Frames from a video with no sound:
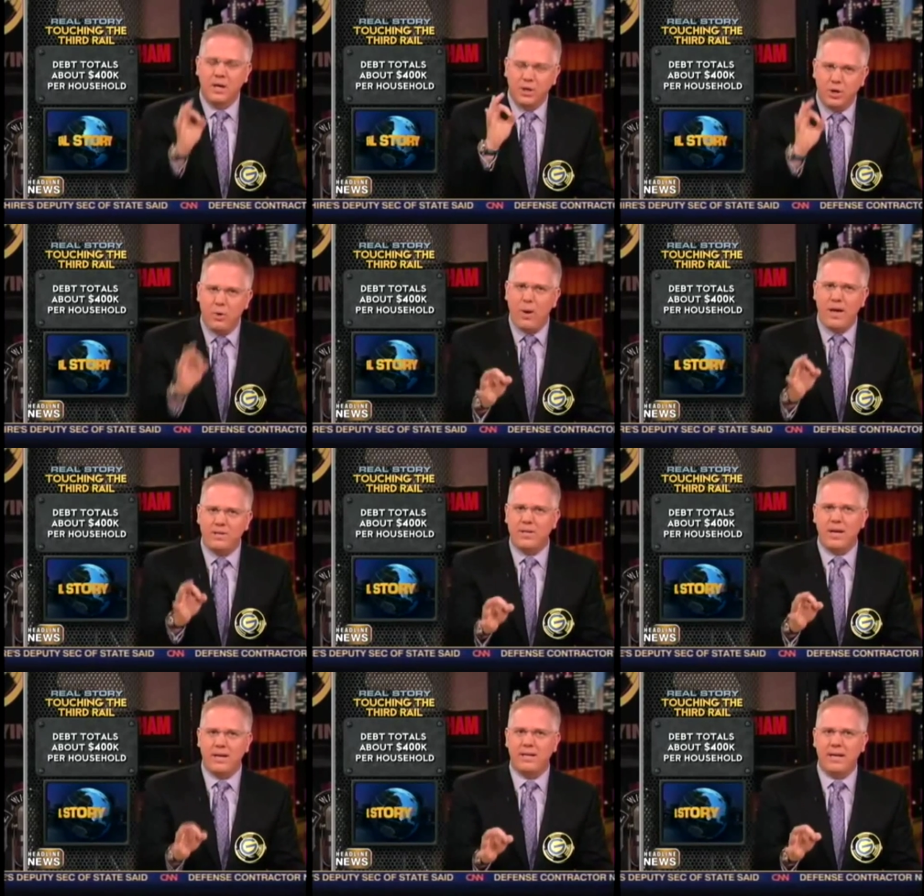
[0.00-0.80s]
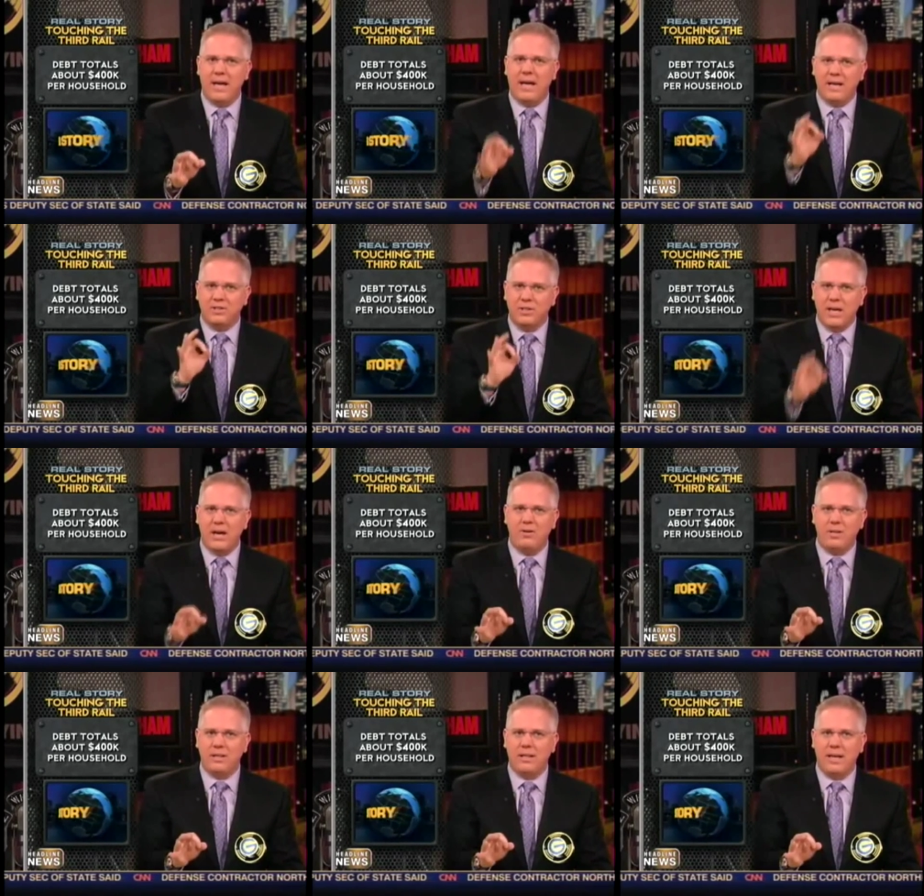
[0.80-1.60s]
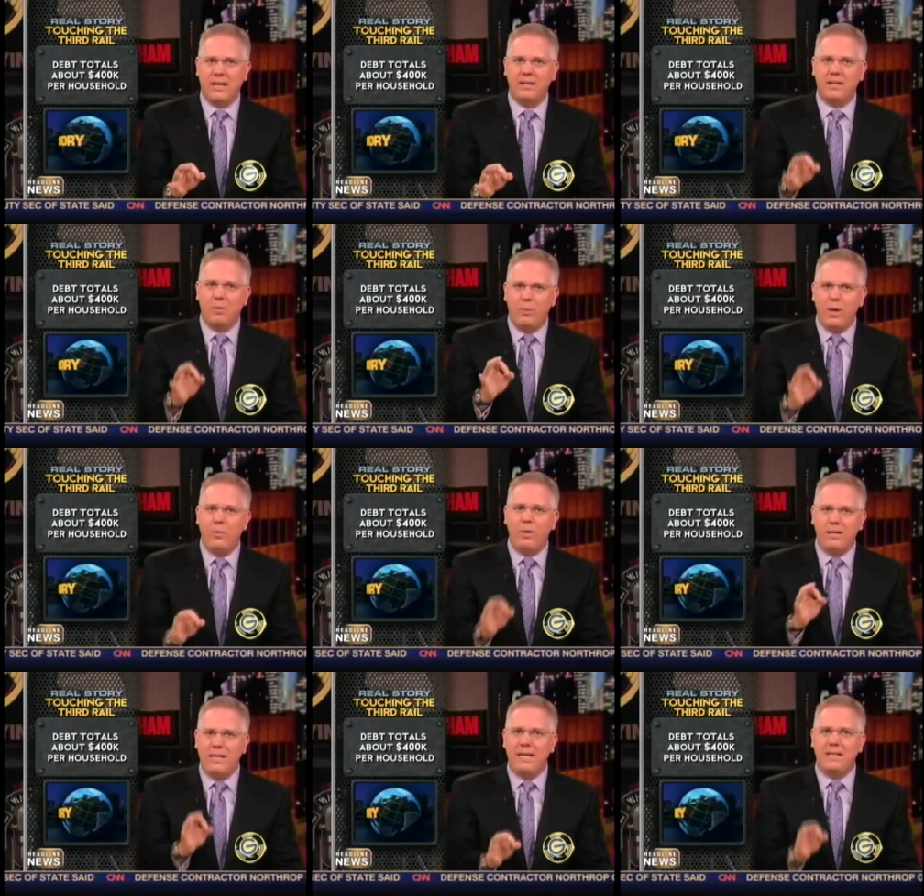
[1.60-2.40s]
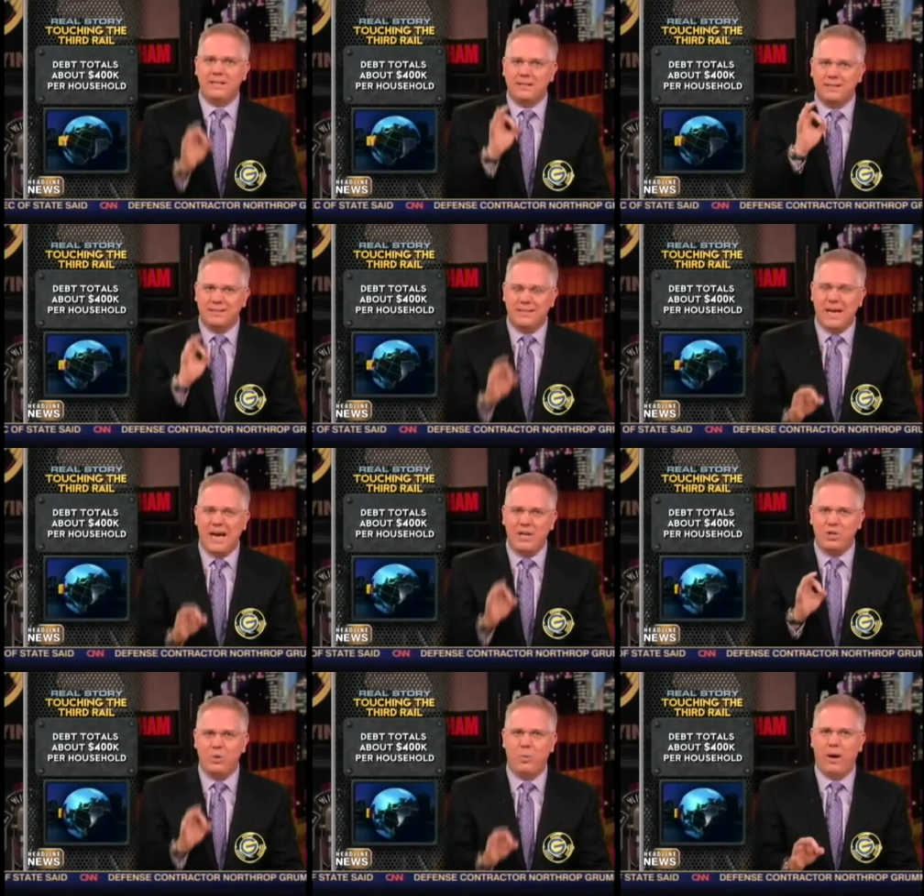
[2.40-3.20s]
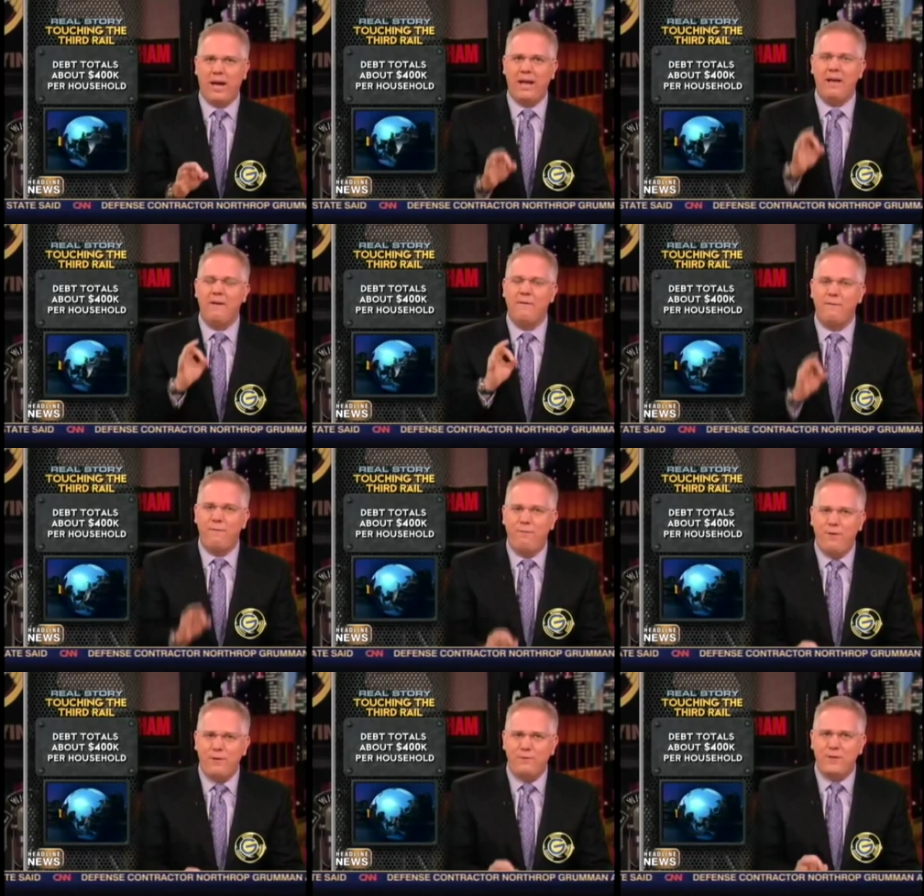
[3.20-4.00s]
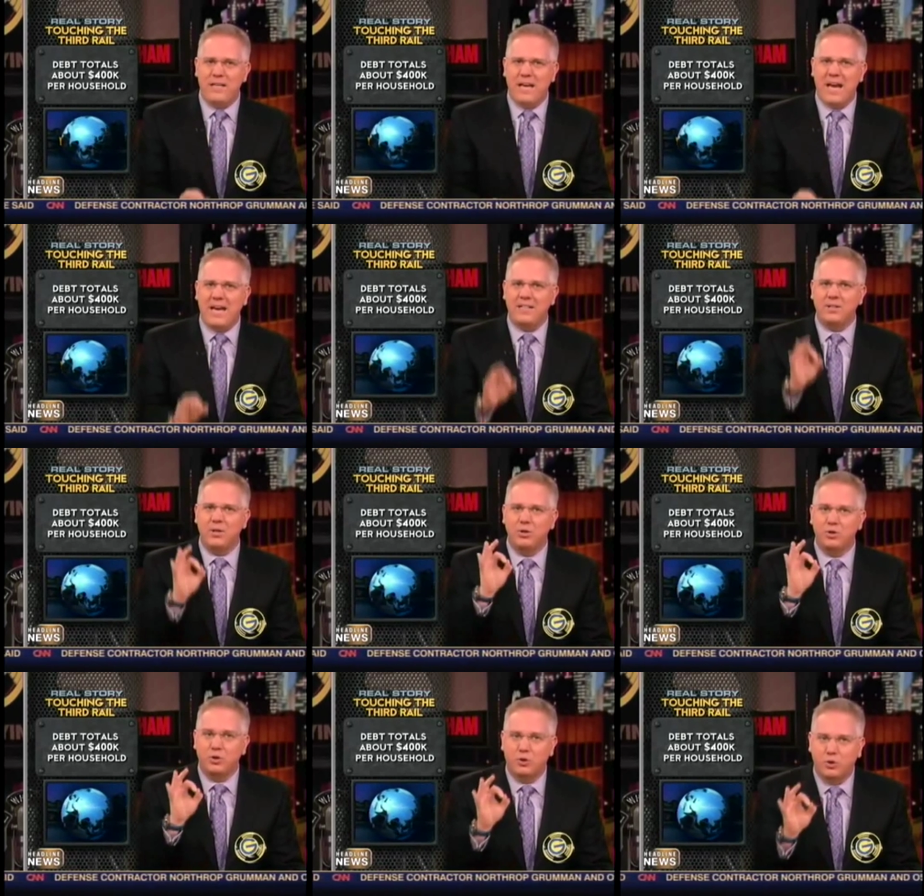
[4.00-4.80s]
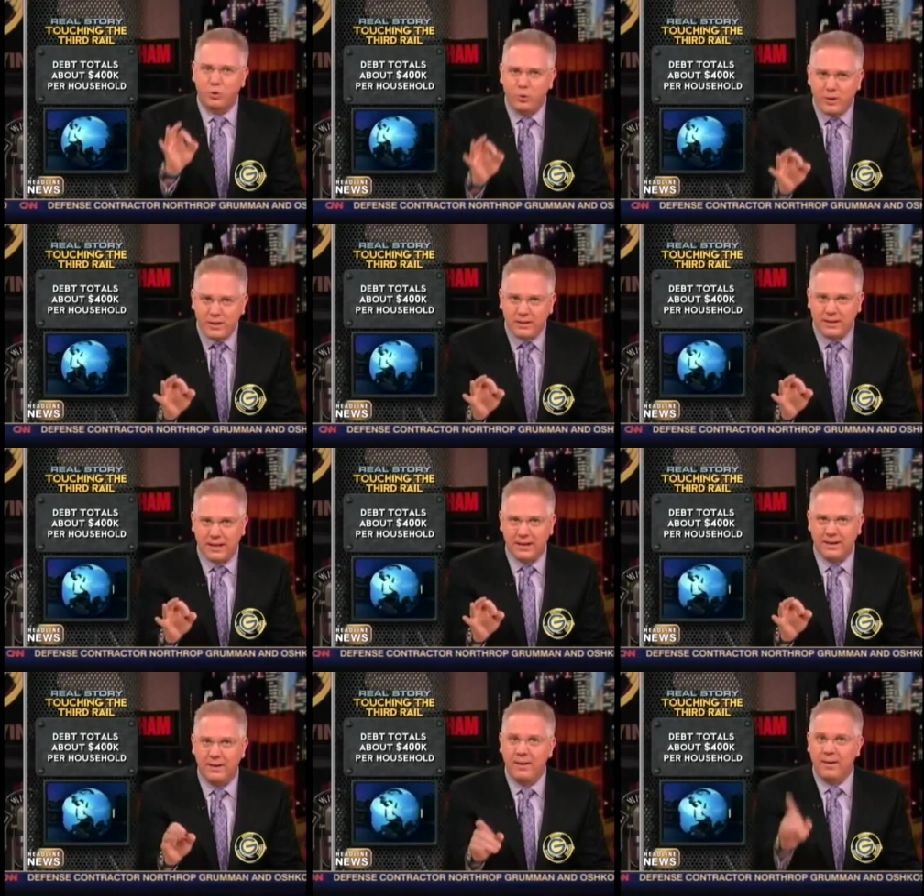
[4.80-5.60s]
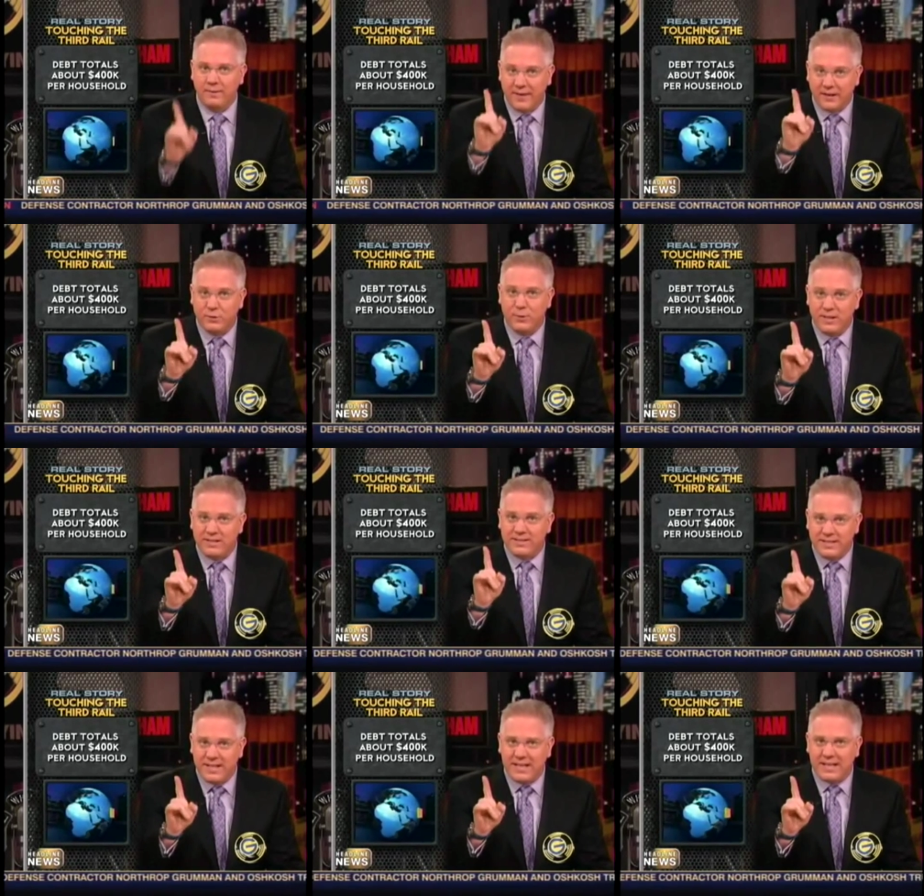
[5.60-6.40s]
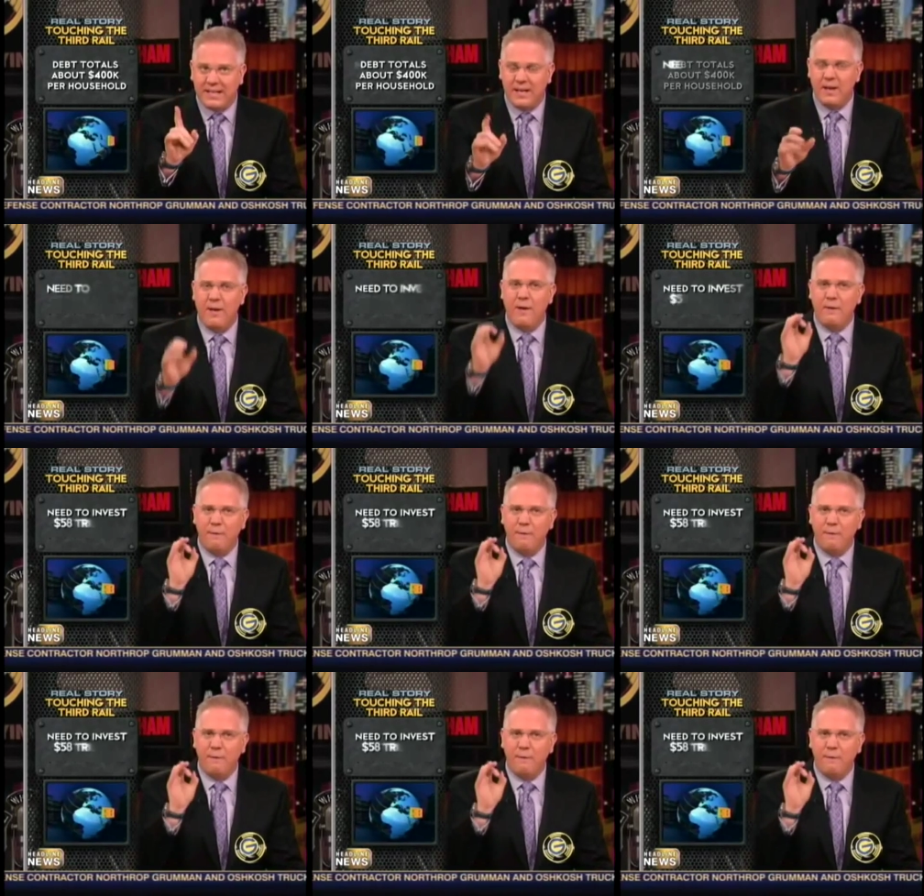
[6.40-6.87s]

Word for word: U S A Today has calculated that we would need to stash away fifty-eight trillion dollars, that's with a T,